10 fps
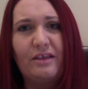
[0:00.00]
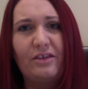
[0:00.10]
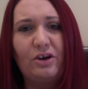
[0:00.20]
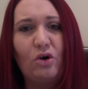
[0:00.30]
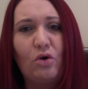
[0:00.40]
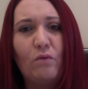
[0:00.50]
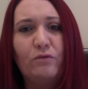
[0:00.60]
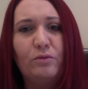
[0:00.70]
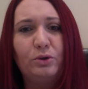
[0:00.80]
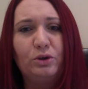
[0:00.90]
that they're not
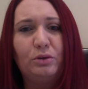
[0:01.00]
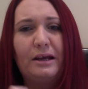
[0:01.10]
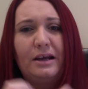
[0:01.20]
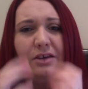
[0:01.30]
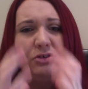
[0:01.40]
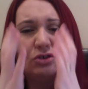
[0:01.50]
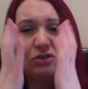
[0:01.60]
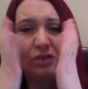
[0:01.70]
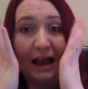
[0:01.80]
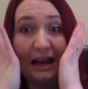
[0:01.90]
comfortable doing, it's
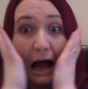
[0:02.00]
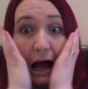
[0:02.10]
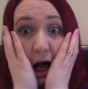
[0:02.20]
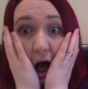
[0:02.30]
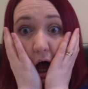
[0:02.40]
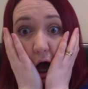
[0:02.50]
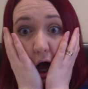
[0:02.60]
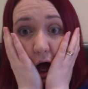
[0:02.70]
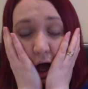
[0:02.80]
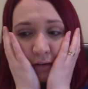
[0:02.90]
just like,
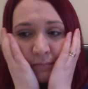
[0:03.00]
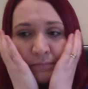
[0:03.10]
oh!